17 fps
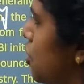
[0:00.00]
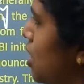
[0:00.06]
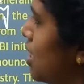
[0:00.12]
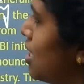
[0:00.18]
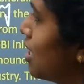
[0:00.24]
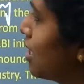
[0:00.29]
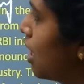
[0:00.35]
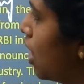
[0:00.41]
as
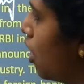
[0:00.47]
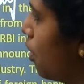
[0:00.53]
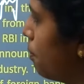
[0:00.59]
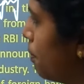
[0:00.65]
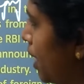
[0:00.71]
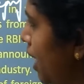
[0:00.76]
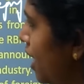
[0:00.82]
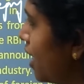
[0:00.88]
the
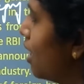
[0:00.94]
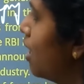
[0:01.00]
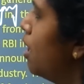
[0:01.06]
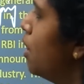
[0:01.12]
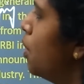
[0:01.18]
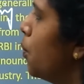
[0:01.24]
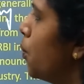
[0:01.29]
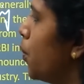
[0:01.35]
government
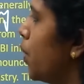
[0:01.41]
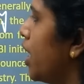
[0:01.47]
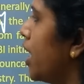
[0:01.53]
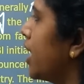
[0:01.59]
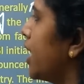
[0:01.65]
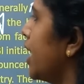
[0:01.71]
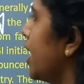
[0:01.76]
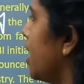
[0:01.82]

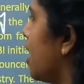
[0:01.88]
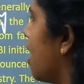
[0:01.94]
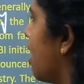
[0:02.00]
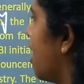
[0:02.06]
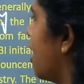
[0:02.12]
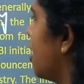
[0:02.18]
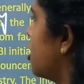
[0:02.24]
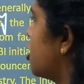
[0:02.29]
working
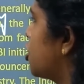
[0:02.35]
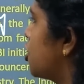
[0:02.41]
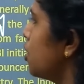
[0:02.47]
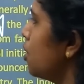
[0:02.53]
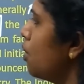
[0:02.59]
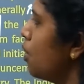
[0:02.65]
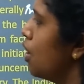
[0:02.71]
hard to